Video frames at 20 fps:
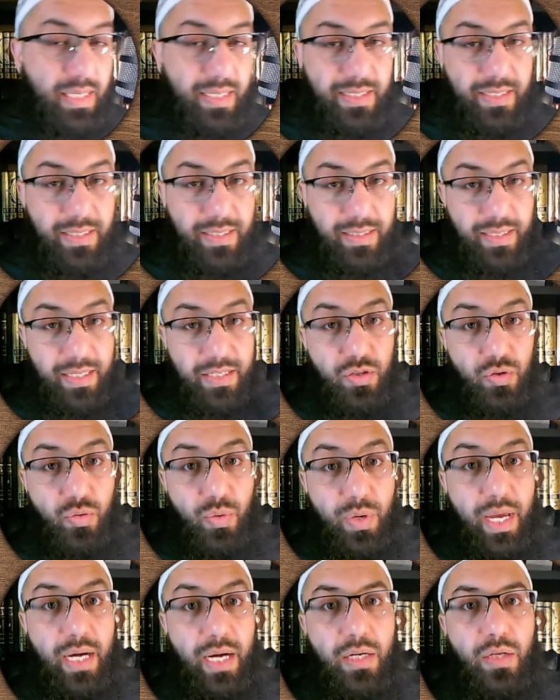You're welcome.
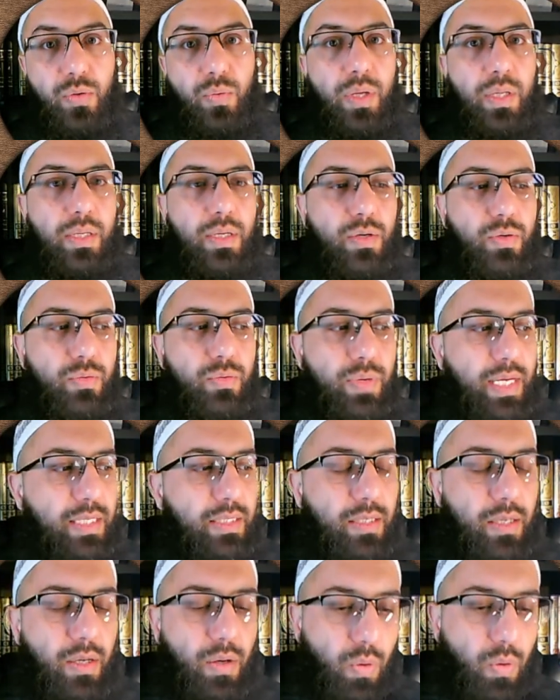You're
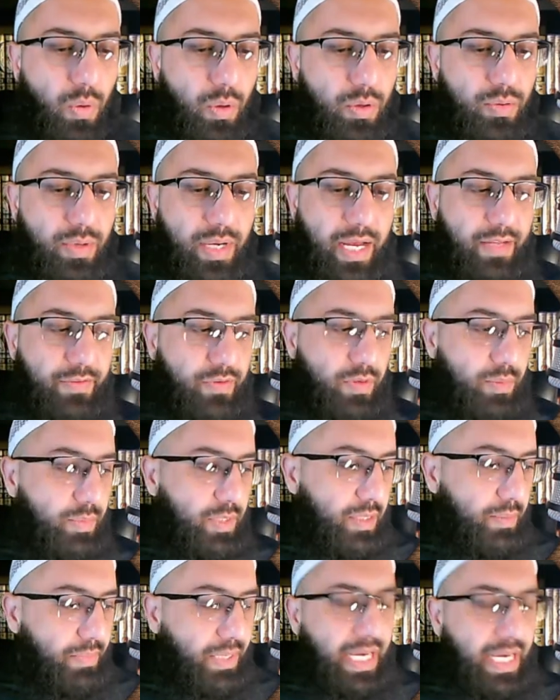welcome,
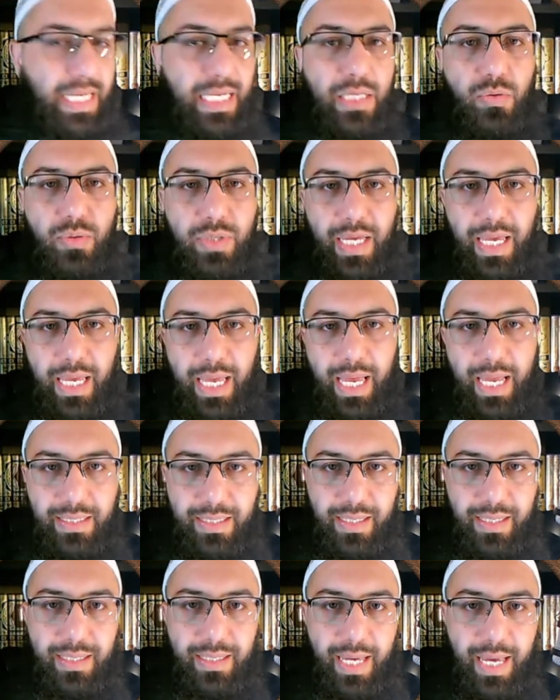puddings. Ameen, Ya
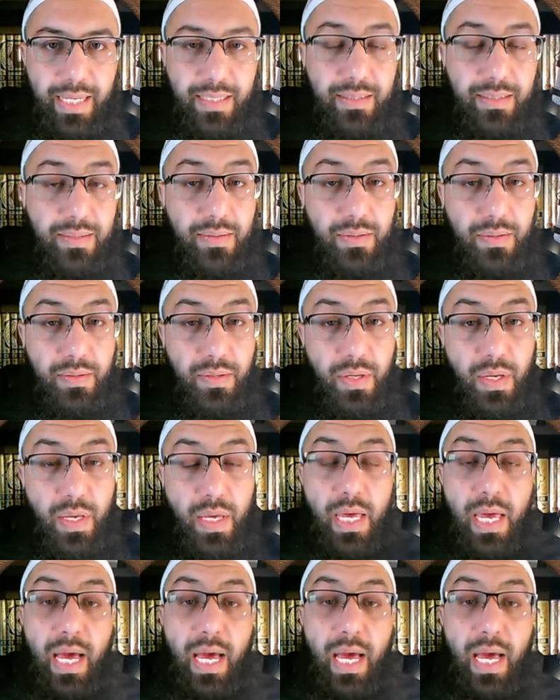Rab. Ameen. And yours too.